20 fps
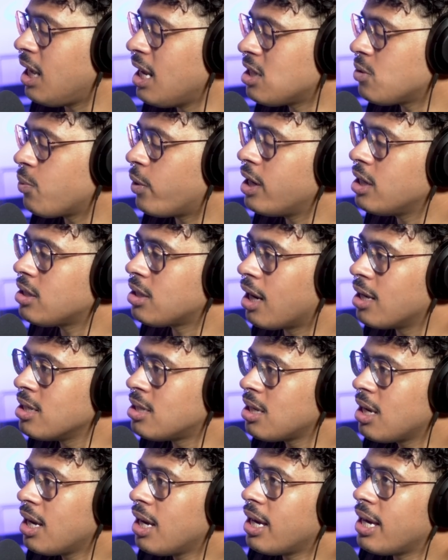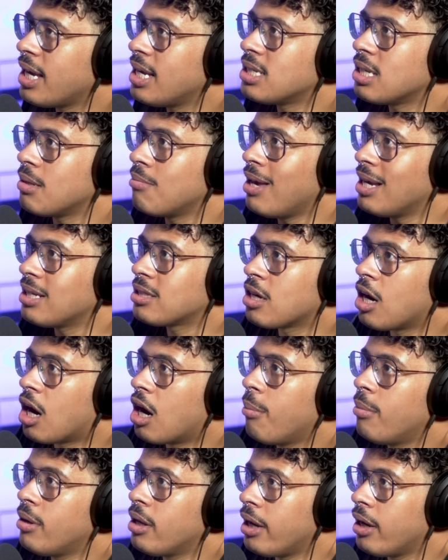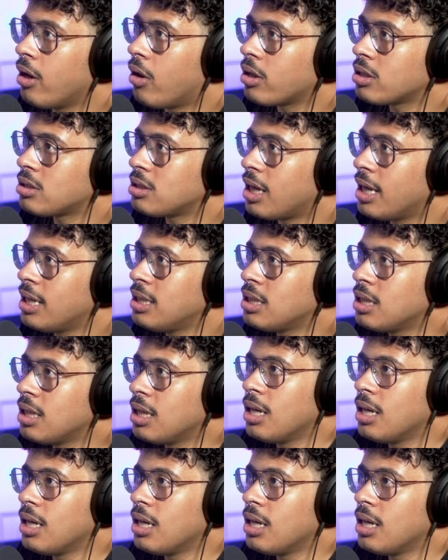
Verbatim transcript: yeast what it does is it makes carbon dioxide.